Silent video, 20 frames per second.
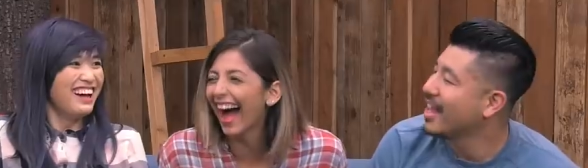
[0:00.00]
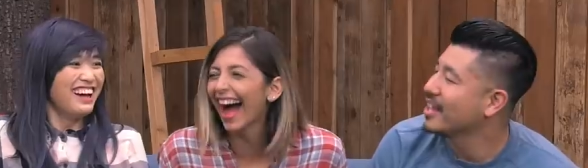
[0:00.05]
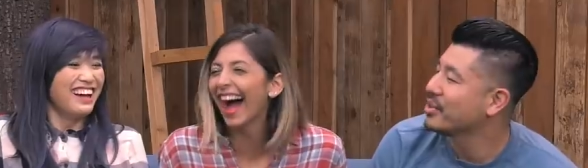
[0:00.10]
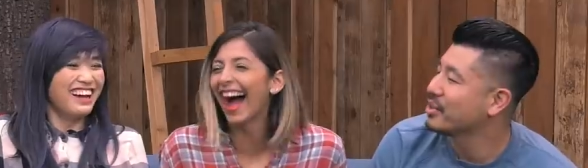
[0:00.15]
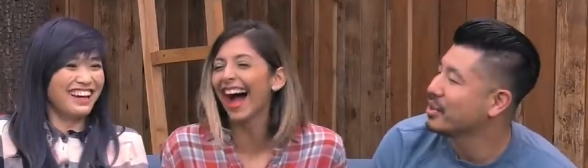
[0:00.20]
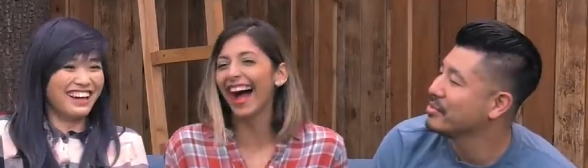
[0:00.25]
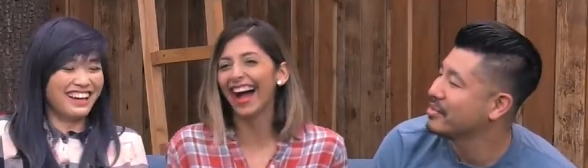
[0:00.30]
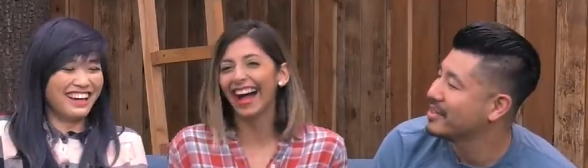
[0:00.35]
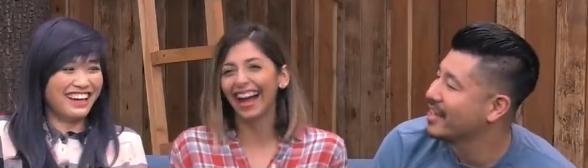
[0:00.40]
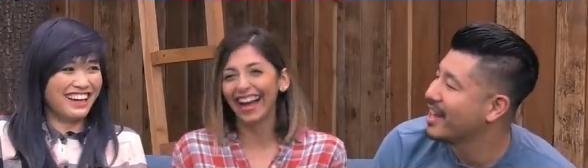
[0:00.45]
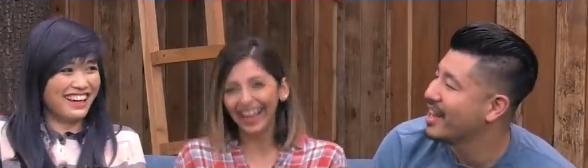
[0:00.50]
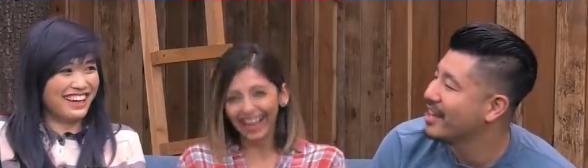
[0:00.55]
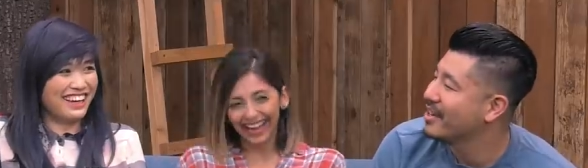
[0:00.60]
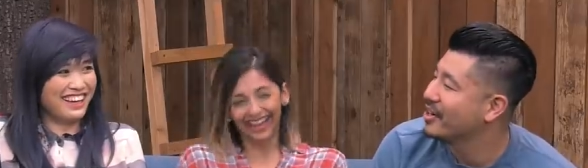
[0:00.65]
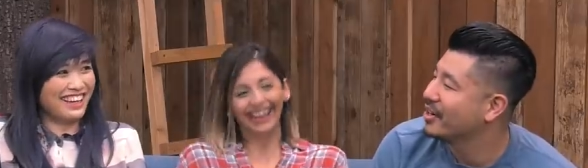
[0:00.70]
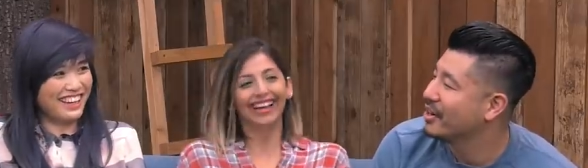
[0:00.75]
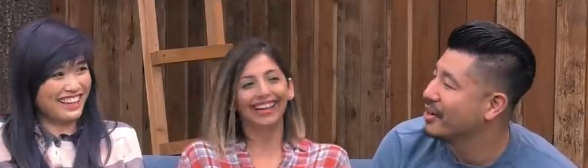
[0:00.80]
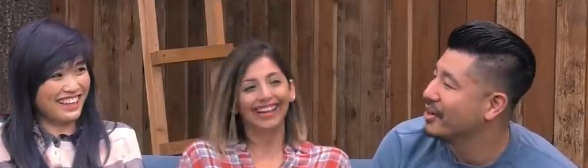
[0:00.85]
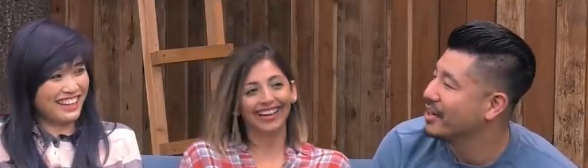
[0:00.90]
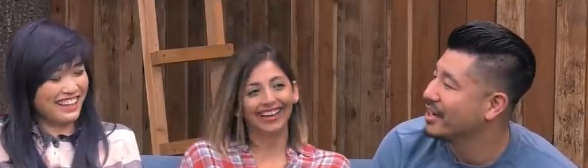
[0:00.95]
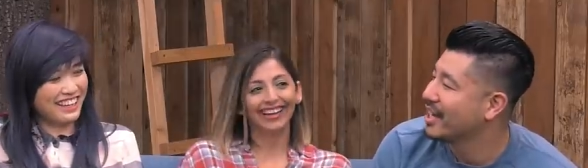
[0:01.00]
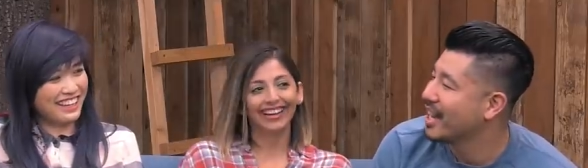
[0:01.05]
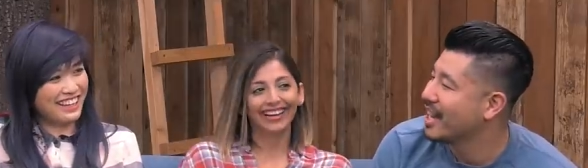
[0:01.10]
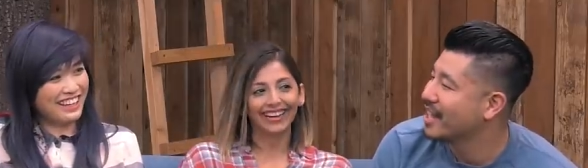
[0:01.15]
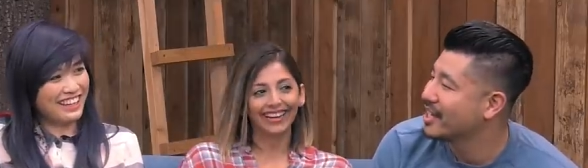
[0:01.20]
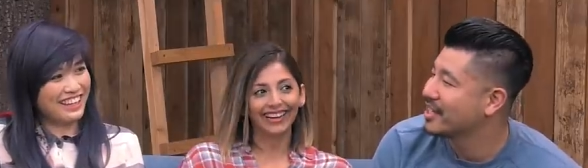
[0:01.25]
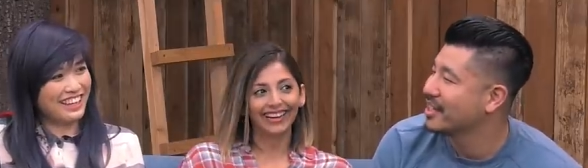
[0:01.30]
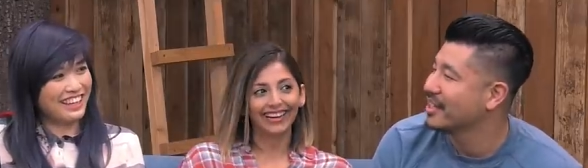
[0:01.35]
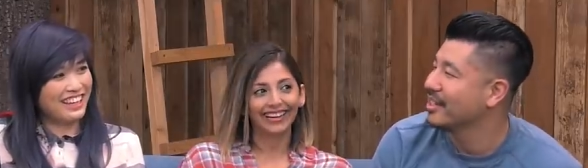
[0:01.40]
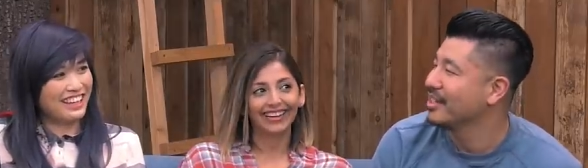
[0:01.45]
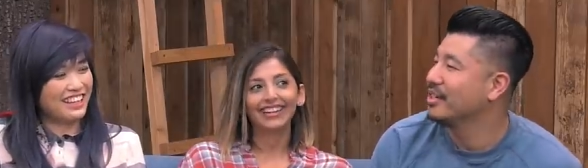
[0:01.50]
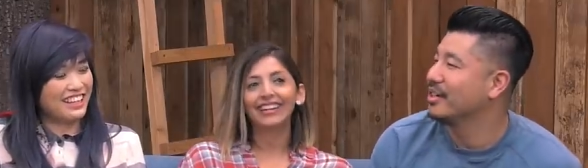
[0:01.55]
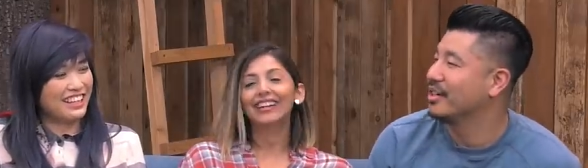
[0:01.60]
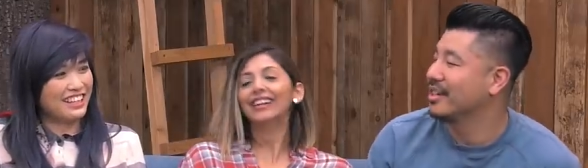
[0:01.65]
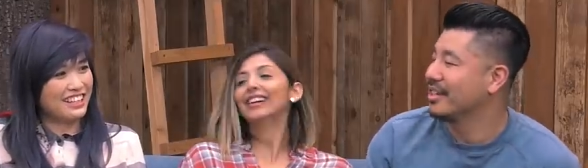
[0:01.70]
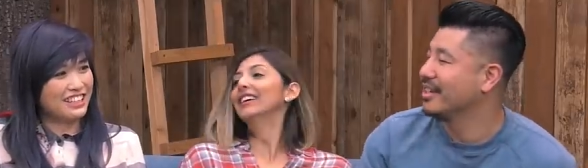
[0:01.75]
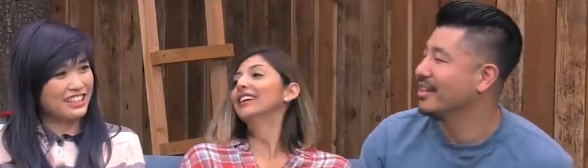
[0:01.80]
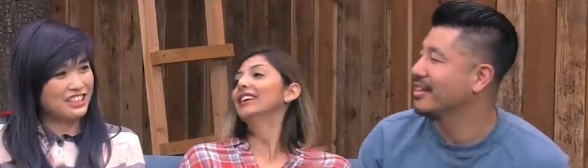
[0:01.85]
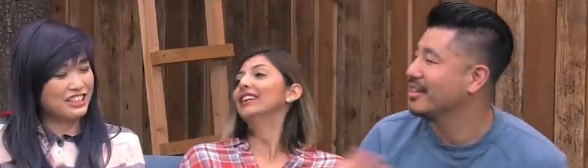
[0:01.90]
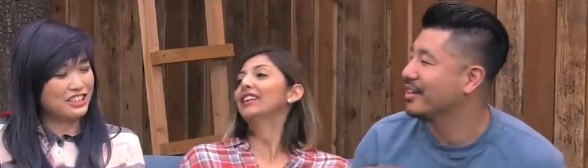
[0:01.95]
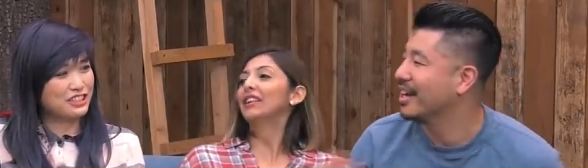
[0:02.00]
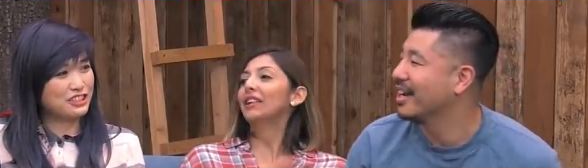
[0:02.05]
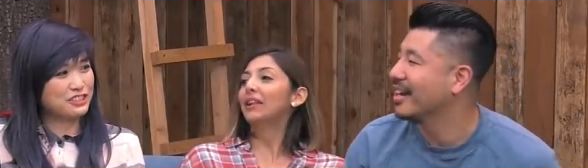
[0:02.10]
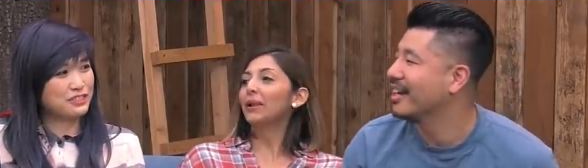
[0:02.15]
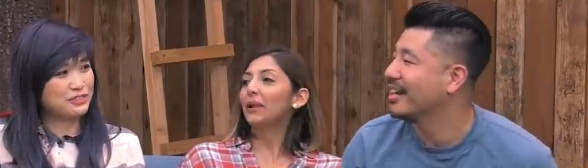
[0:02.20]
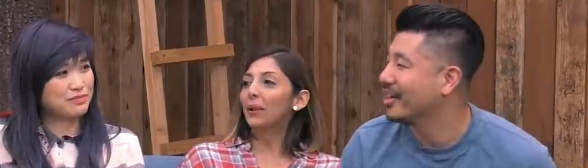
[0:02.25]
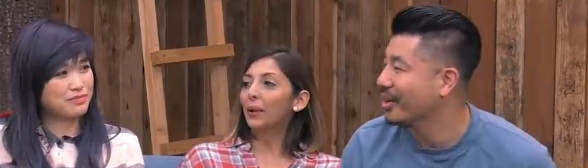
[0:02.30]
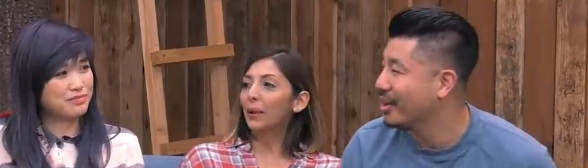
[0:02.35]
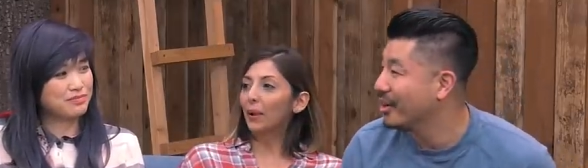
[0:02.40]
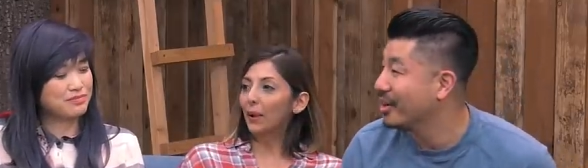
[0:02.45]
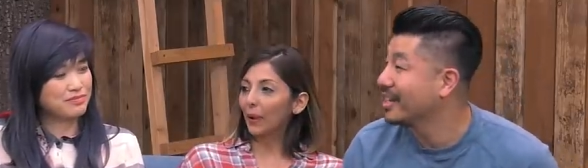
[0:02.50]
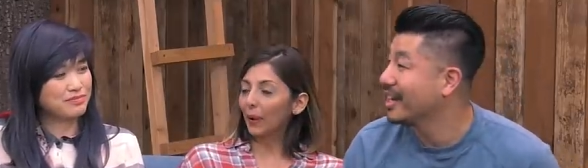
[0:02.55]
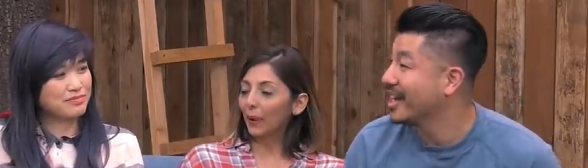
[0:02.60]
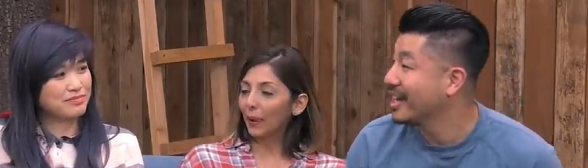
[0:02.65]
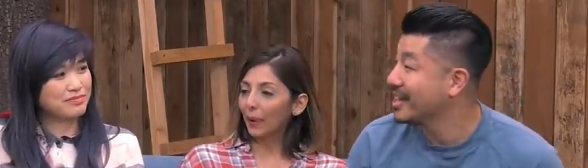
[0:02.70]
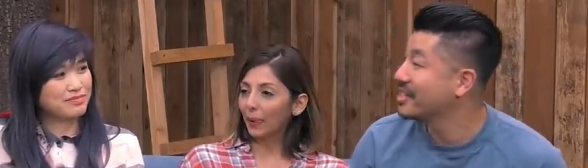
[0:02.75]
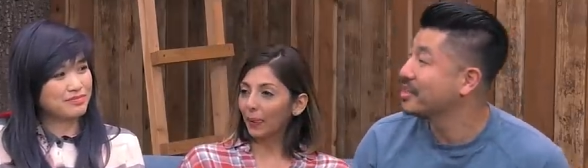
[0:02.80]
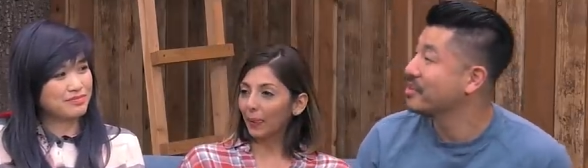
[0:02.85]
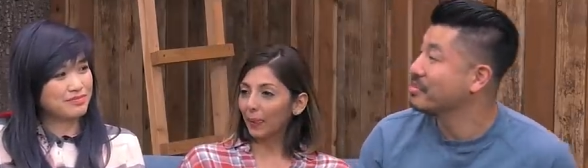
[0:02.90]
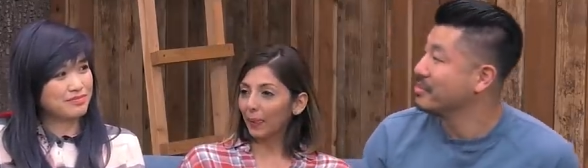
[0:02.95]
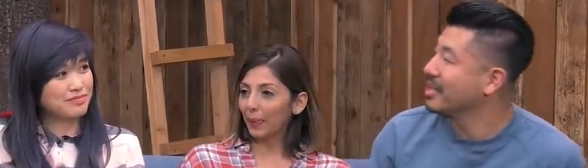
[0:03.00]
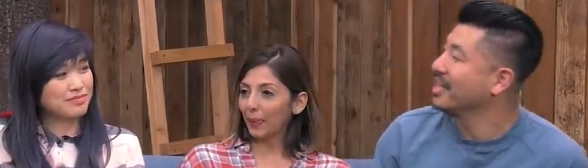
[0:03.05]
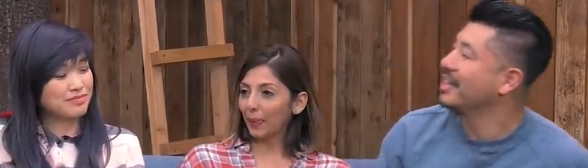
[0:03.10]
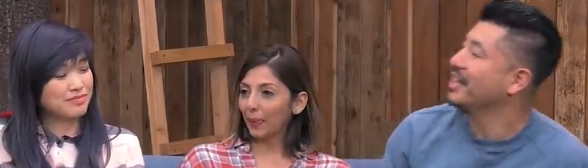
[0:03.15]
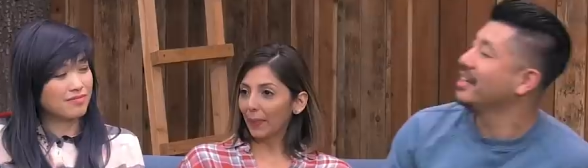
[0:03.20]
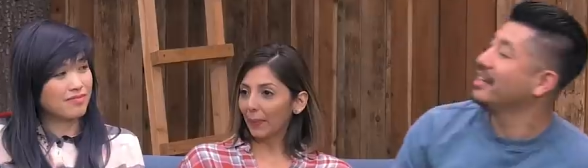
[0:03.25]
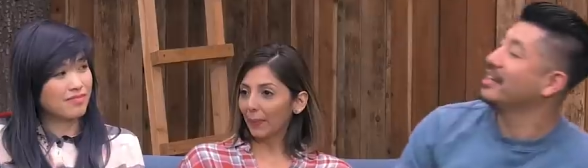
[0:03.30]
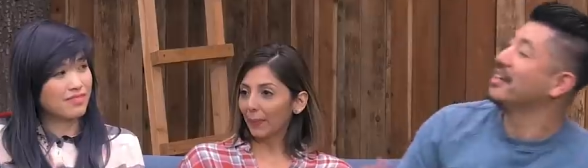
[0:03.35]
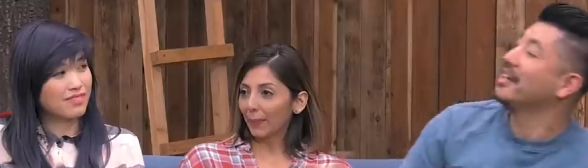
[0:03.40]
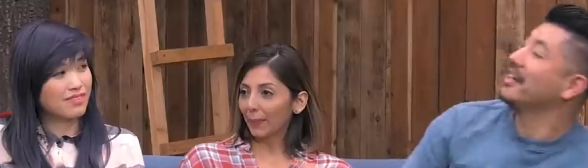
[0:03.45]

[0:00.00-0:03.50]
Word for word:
Speaker 1: That's what I'm saying. You're going Josh, against. You know you, are gonna go against go. me